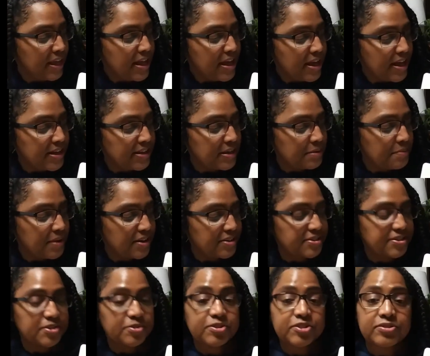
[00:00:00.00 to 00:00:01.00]
And I'm
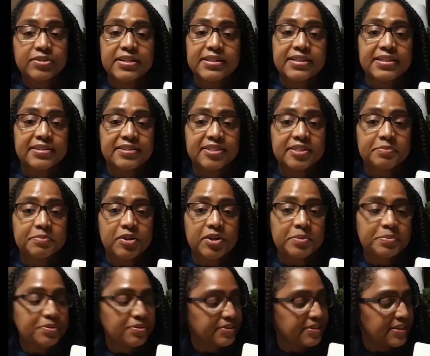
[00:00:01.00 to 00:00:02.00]
also drinking some
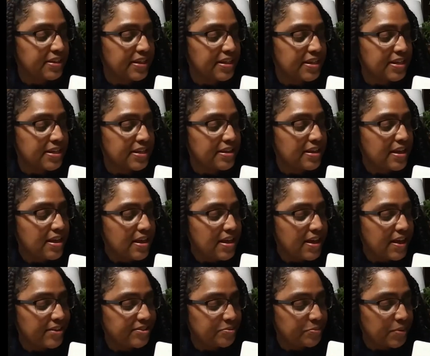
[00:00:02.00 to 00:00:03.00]
herbal tea,
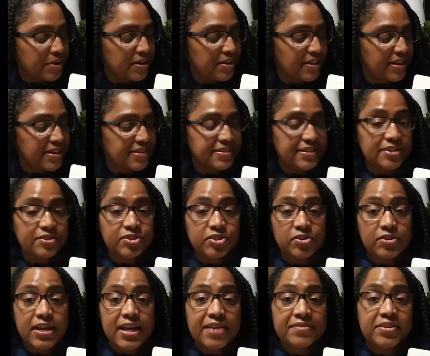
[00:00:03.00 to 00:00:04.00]
as well as I
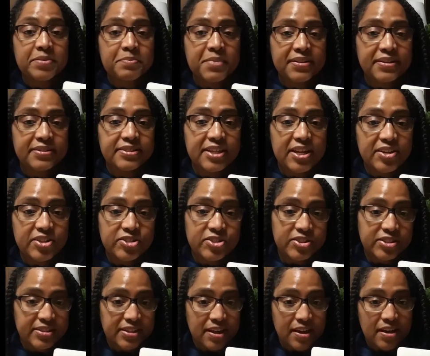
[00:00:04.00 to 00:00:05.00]
started having meditation
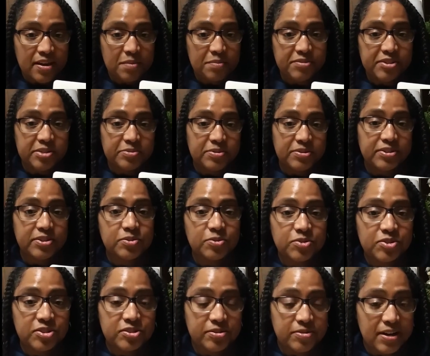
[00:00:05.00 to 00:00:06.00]
time to reduce
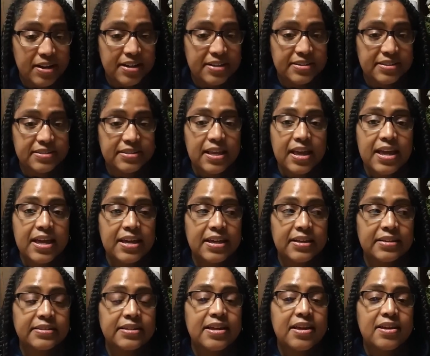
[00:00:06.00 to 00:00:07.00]
stress.
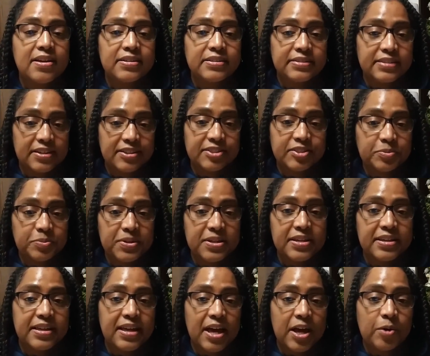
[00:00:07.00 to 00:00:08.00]
And next
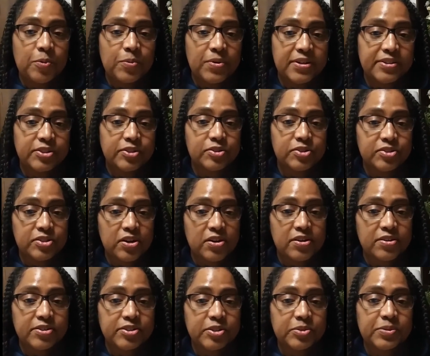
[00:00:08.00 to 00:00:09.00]
week I want to
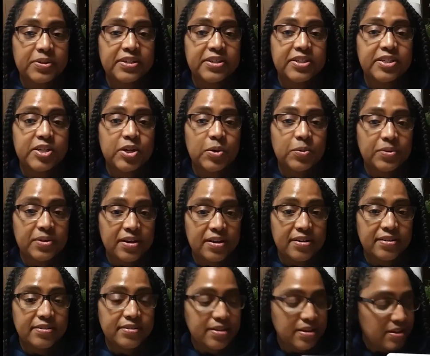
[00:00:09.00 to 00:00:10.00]
start doing yoga.